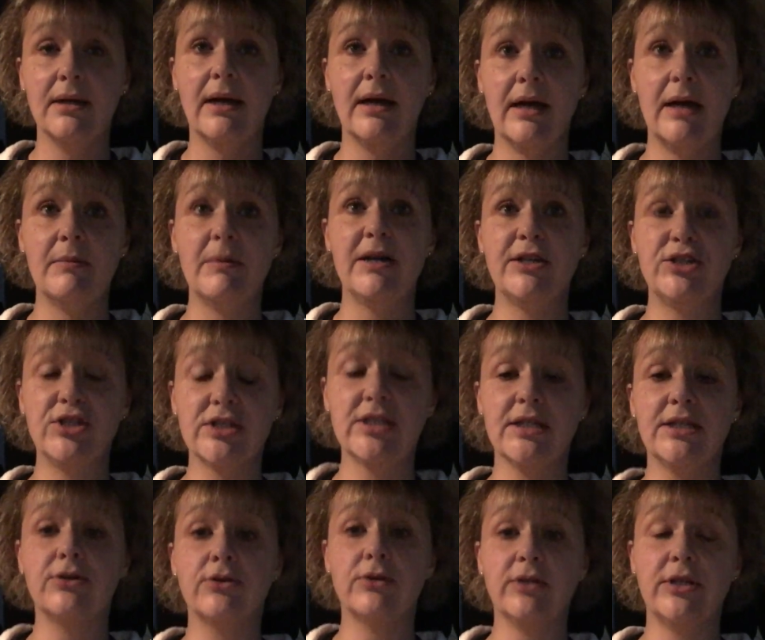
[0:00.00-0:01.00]
Um, I just
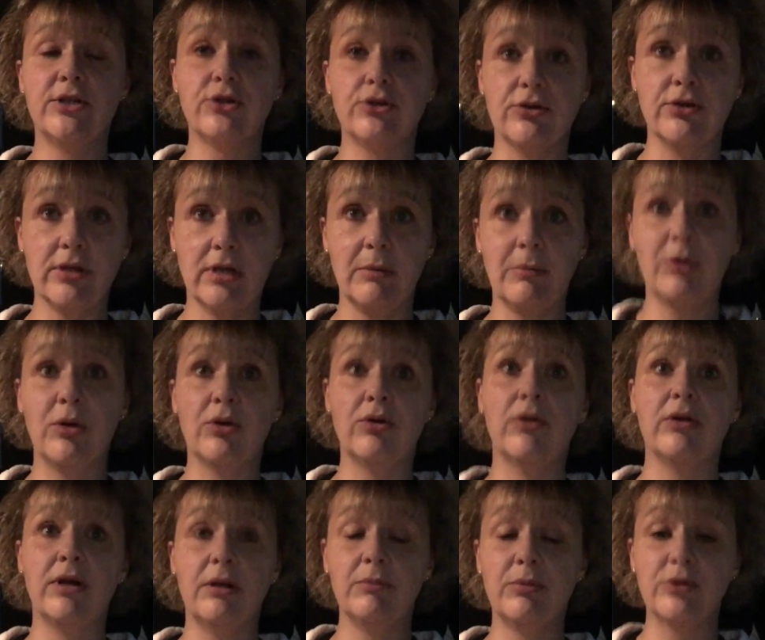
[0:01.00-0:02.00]
literally turn the computer
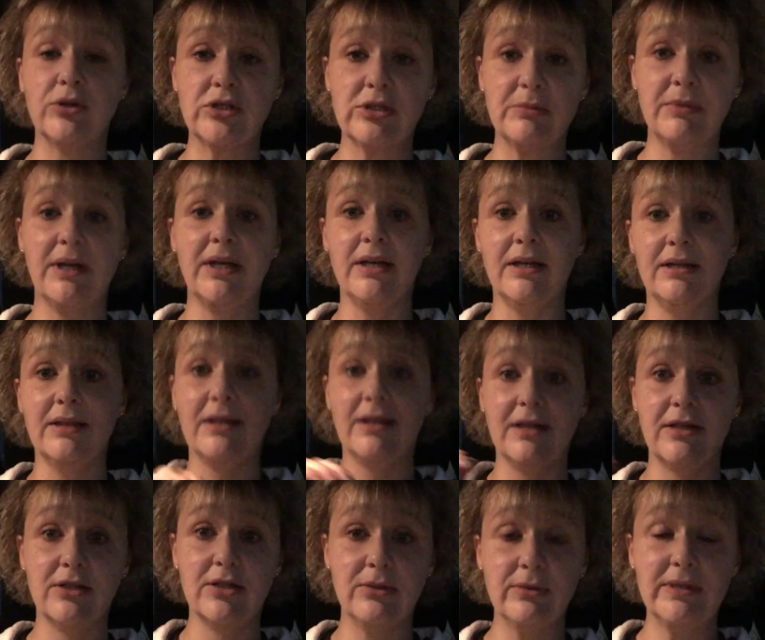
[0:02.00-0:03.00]
on and push the button and let
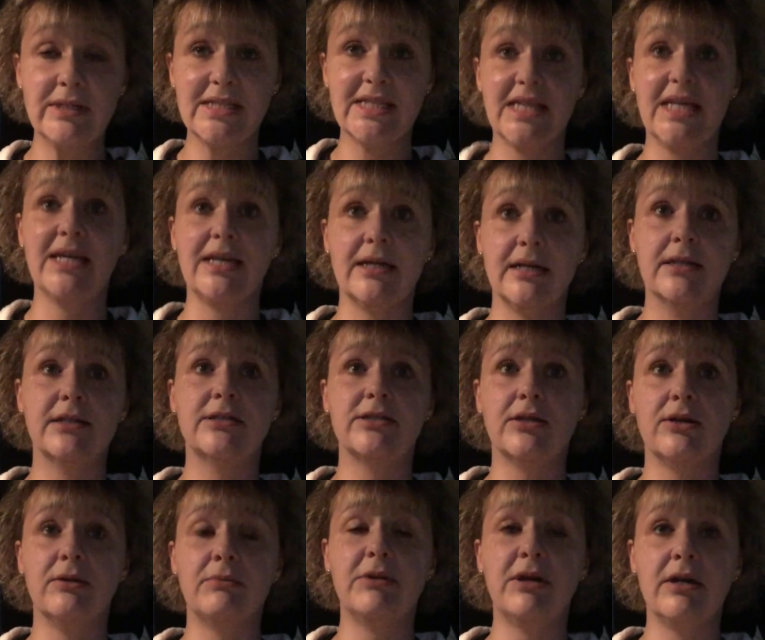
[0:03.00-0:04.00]
it do its thing. So
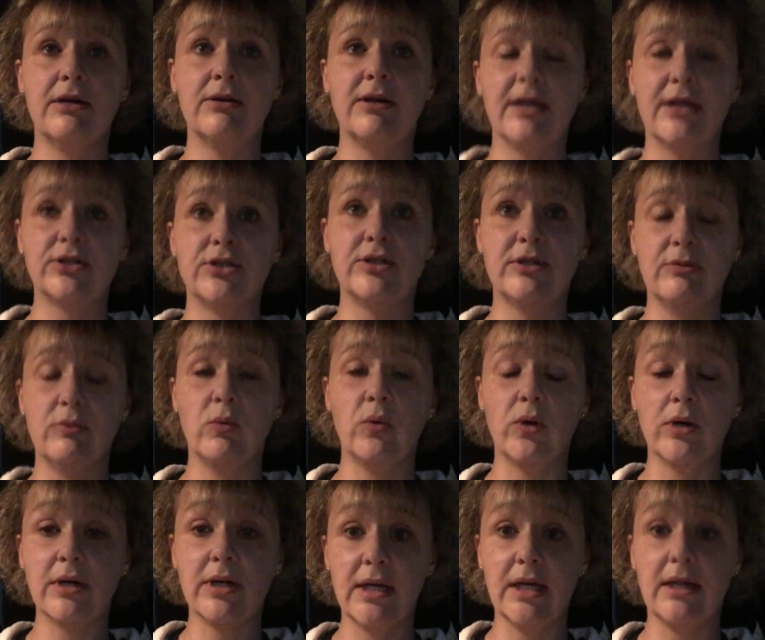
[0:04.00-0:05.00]
I'm not actually
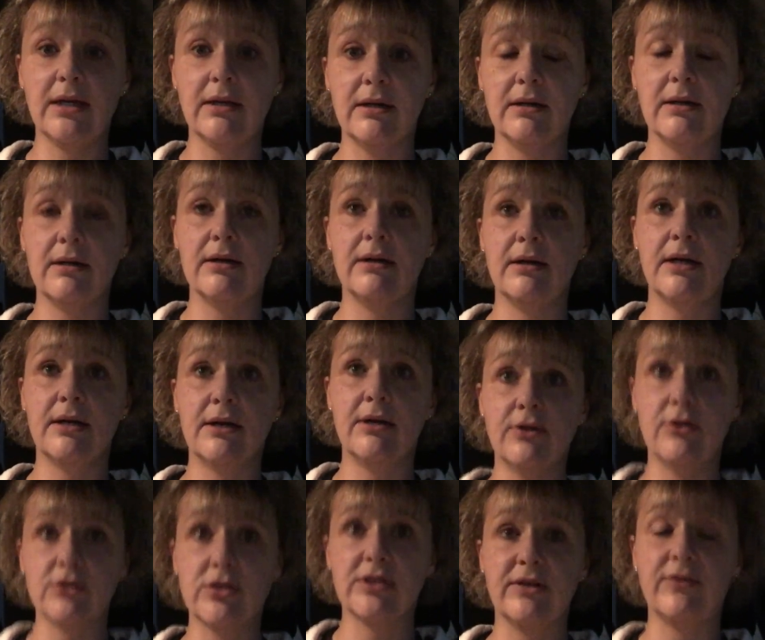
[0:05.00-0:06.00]
working on
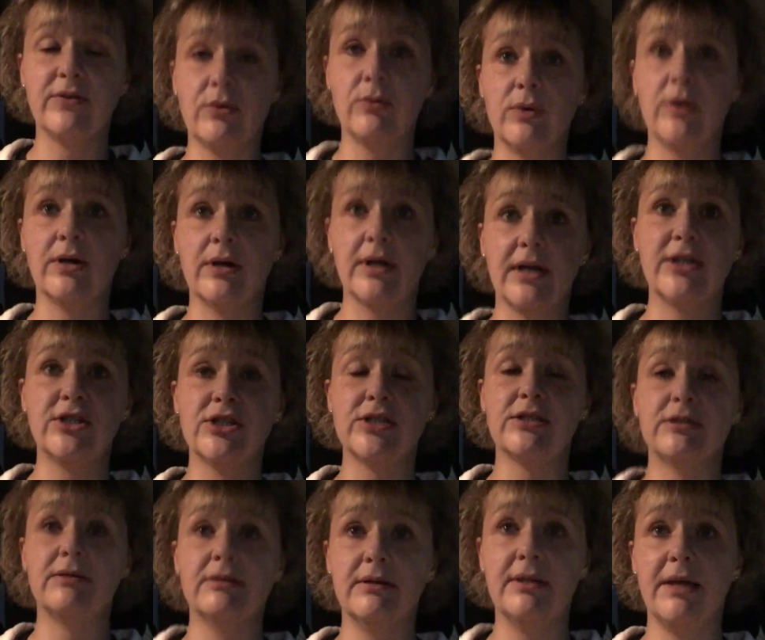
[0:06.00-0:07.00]
other stuff at work. I just
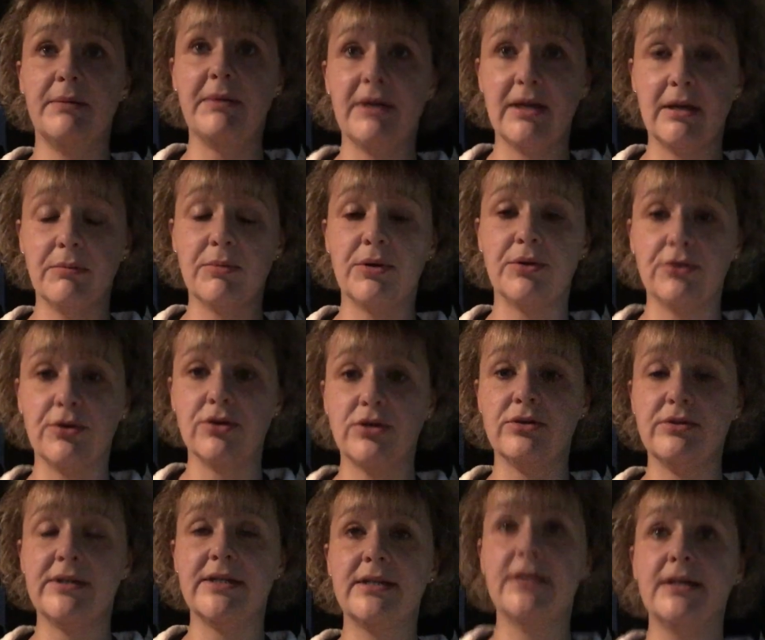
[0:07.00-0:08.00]
let my computer do
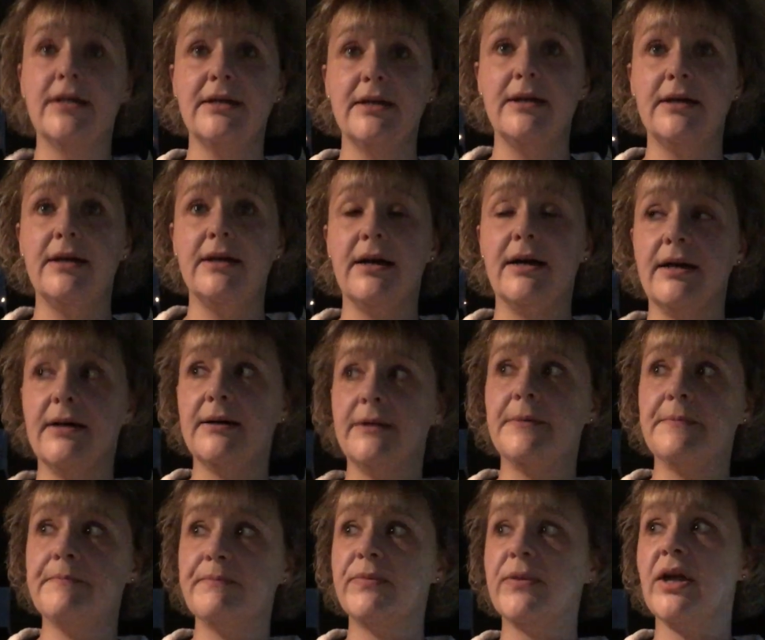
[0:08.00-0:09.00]
it
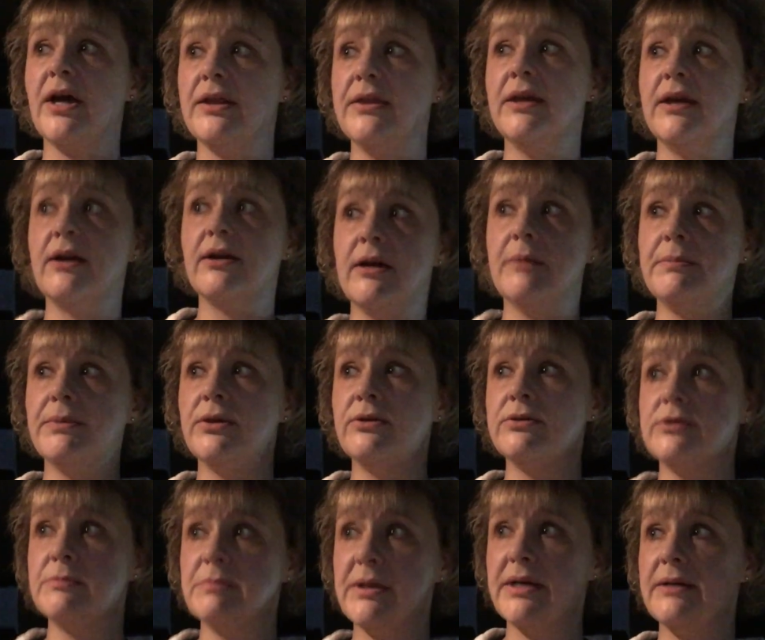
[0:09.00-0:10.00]
um, on their
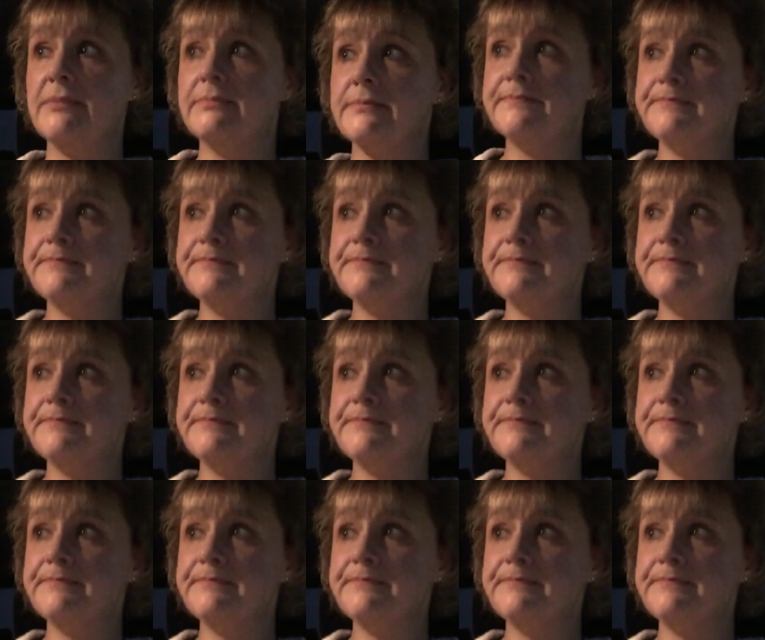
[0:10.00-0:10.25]
upload speed.